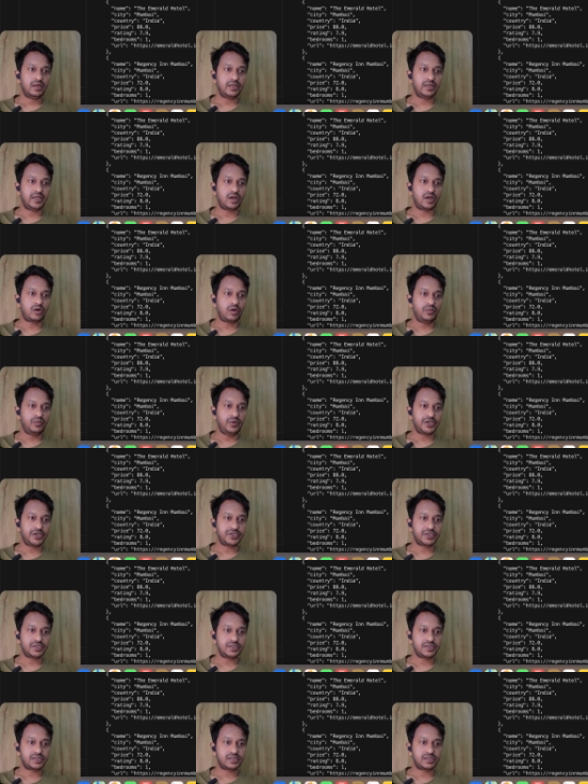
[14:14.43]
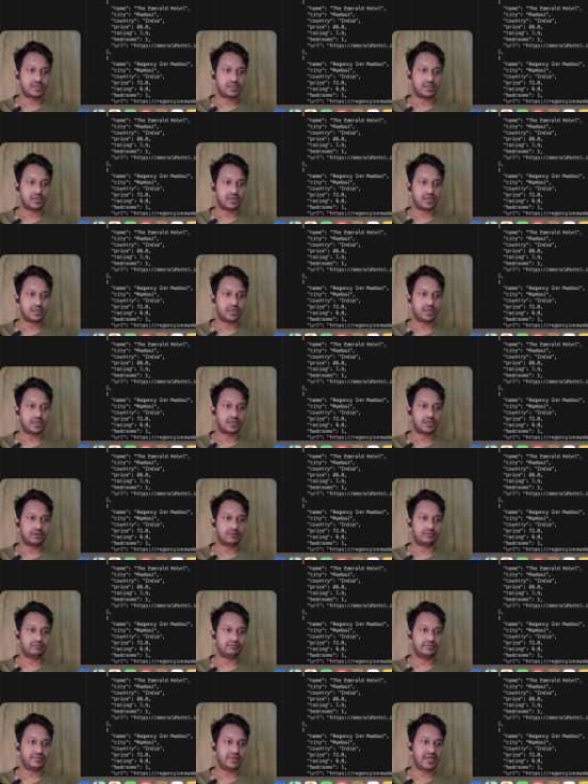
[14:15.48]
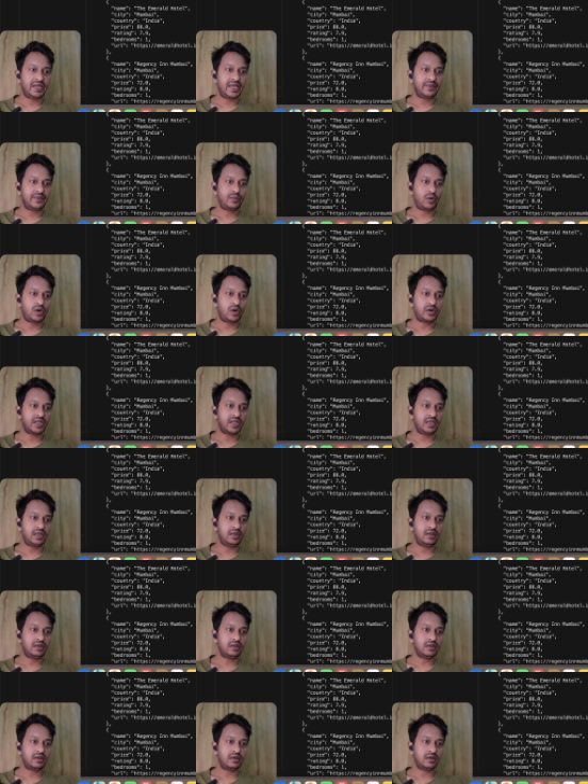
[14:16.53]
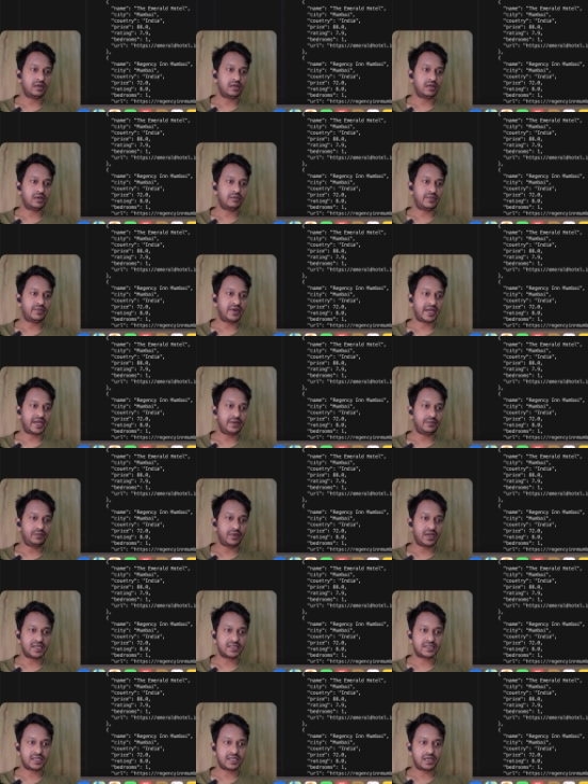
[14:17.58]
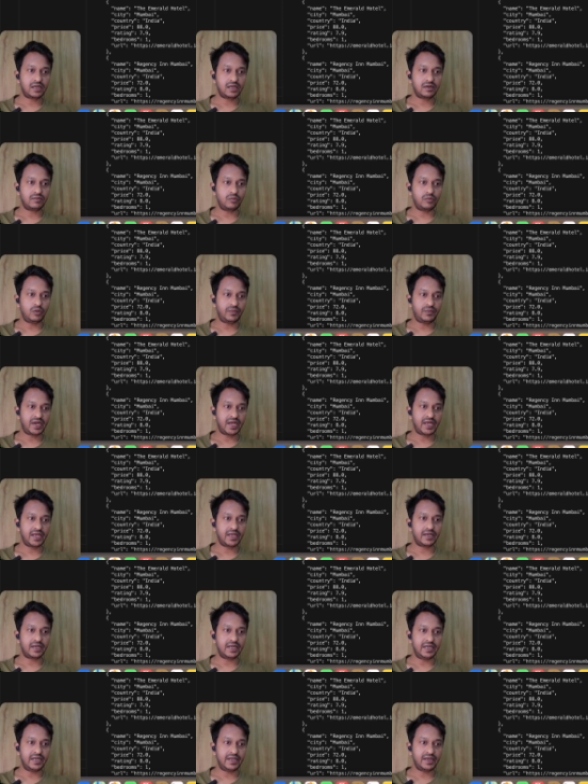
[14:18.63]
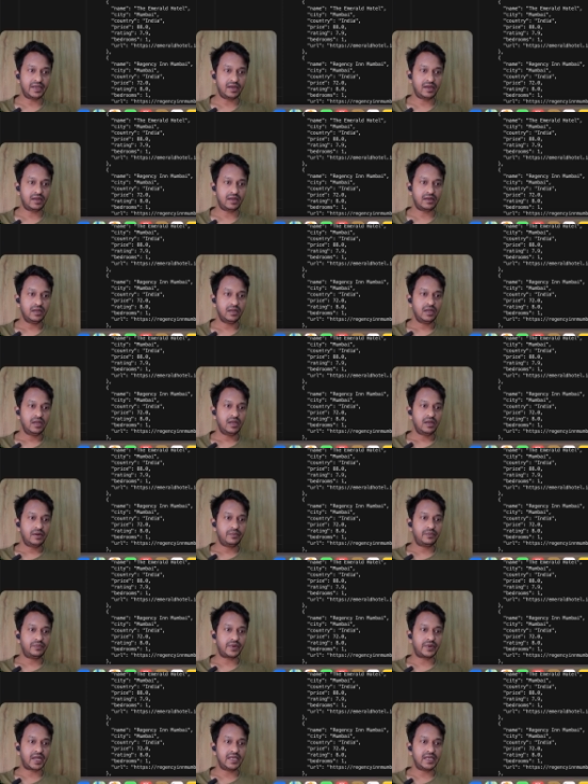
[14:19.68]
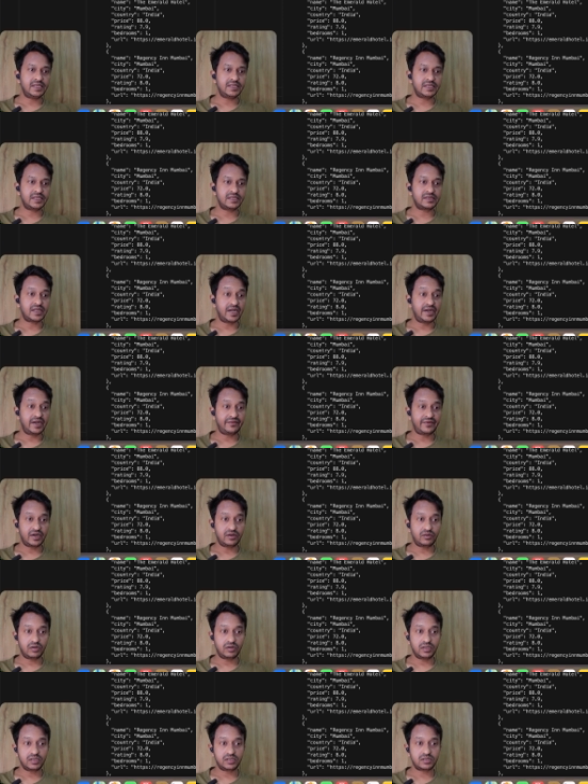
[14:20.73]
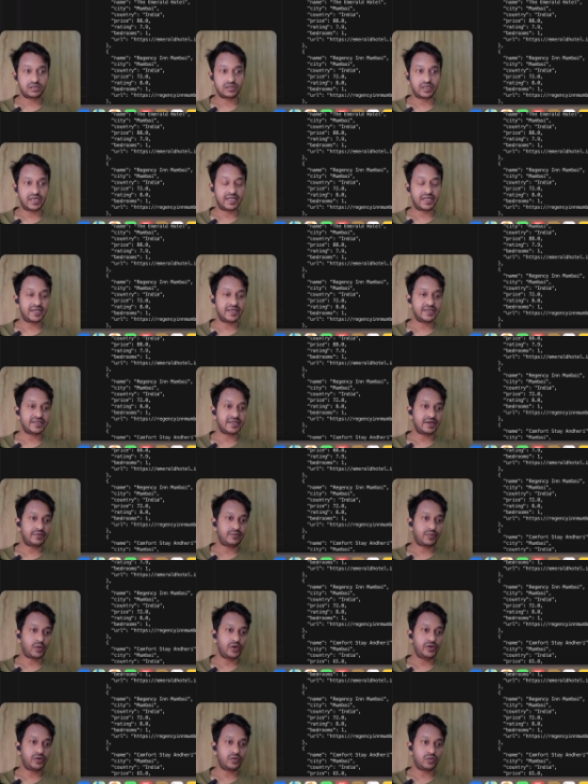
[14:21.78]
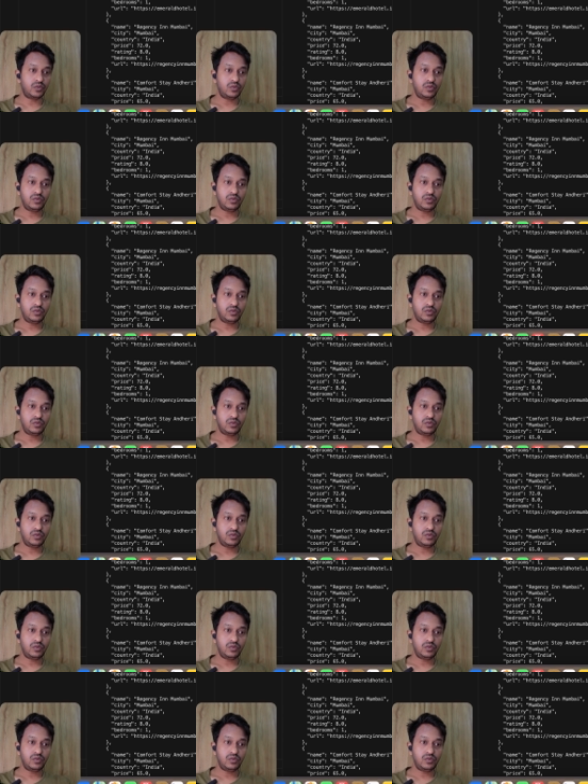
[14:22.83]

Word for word: the accommodations uh, name Hotel uh, Marine Plaza, Mumbai, India. Price is $95, rating is 8.2,